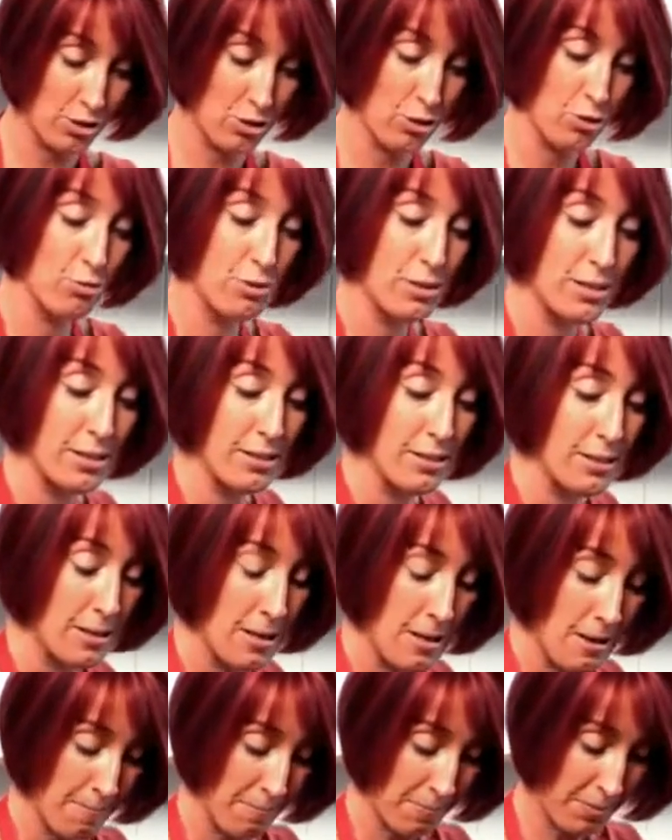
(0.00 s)
juices.
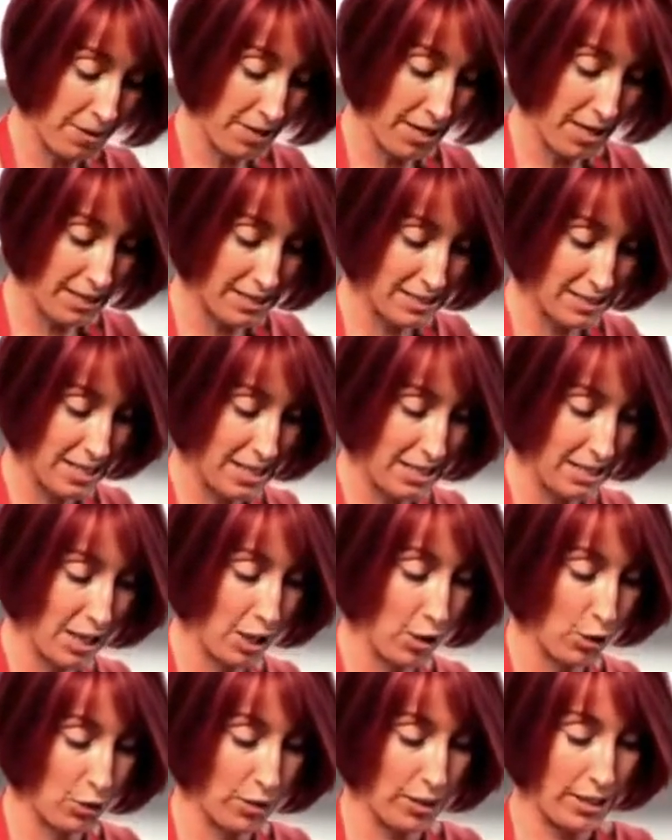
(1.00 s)
The next thing that
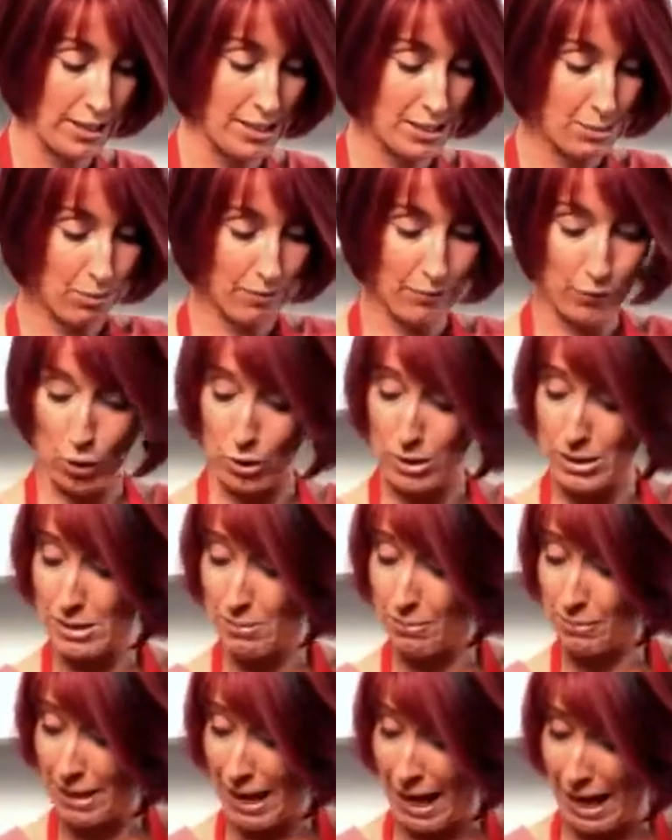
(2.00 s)
you need, so I've got
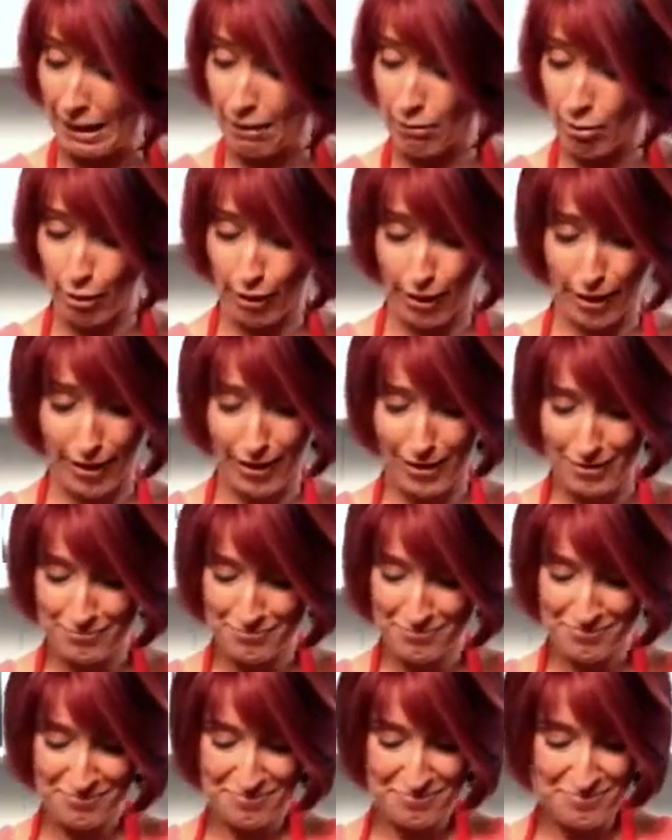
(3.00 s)
some kale there.
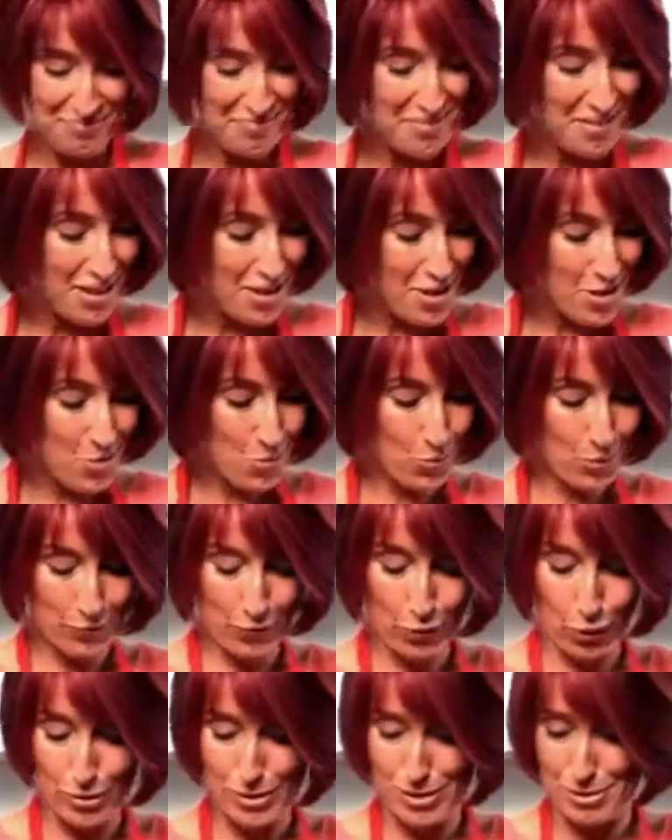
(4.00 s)
We've
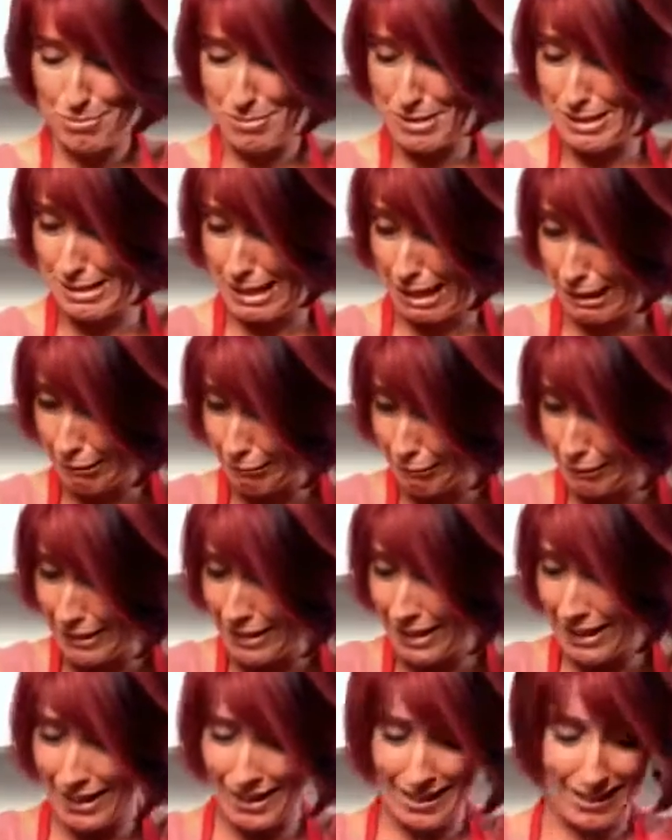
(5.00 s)
got some celery
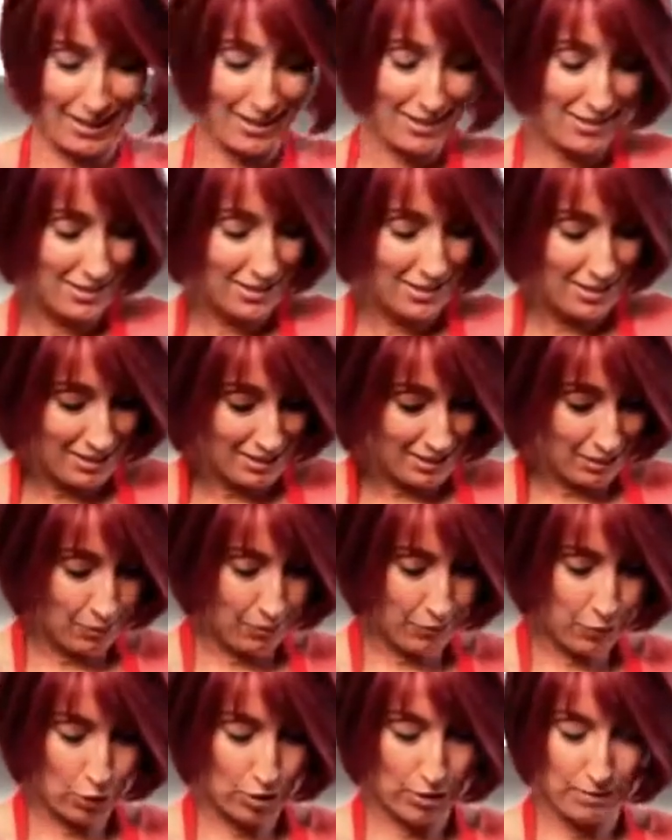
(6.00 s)
here. We've
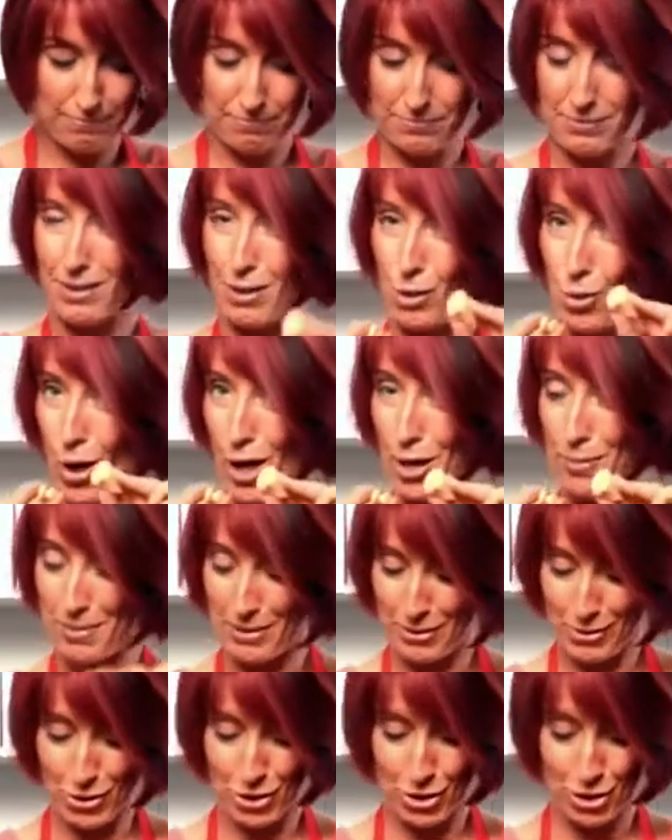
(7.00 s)
got quite a bit of
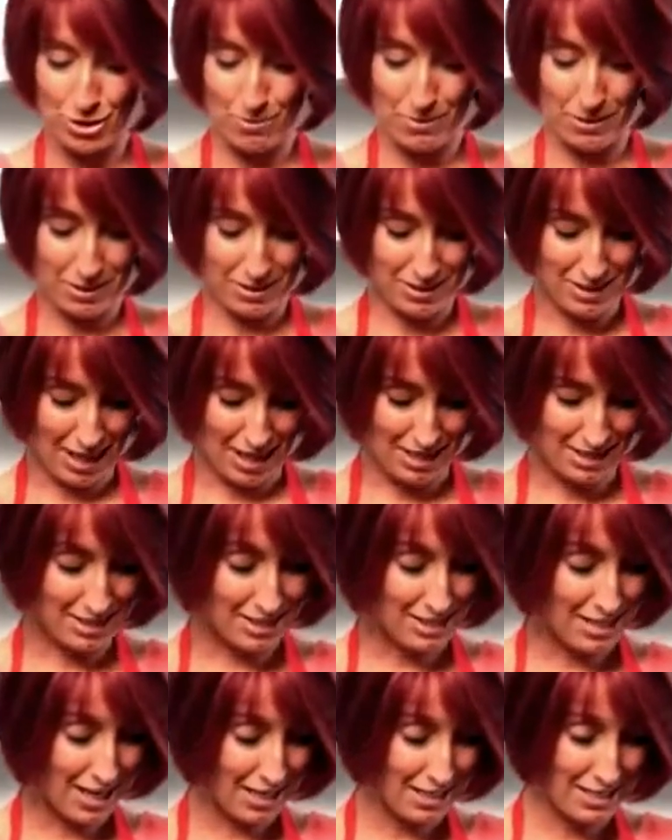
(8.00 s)
ginger because that's
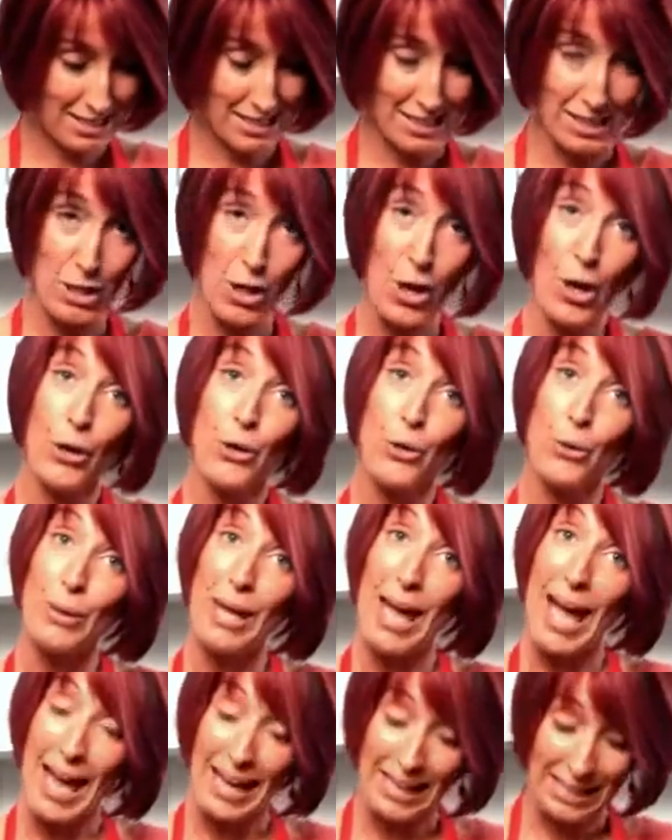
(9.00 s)
tasty. You
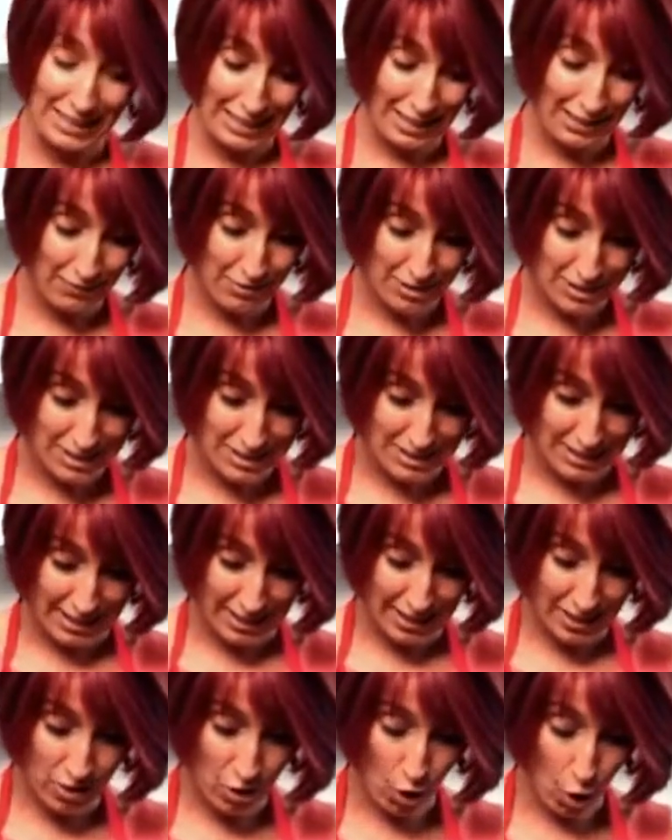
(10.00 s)
can leave the
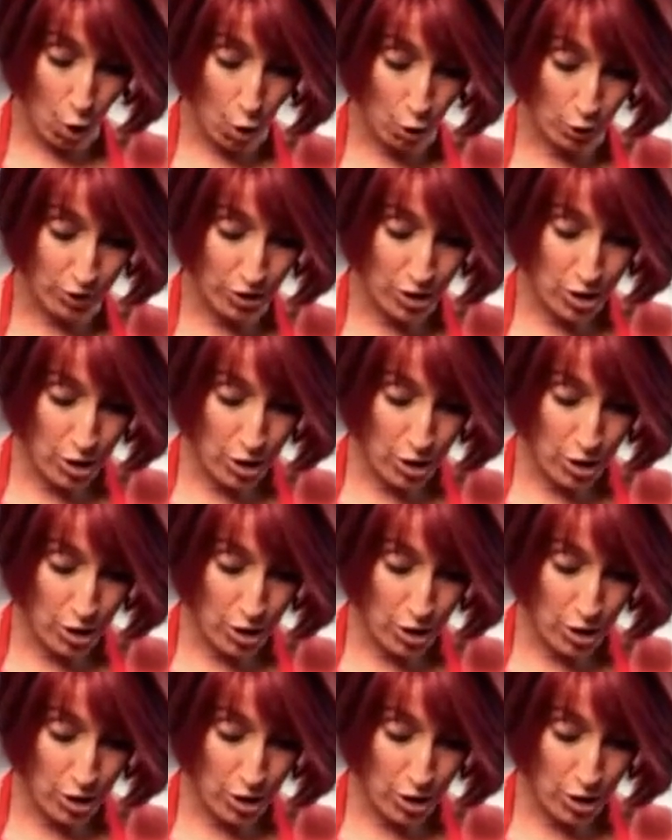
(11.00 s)
skin on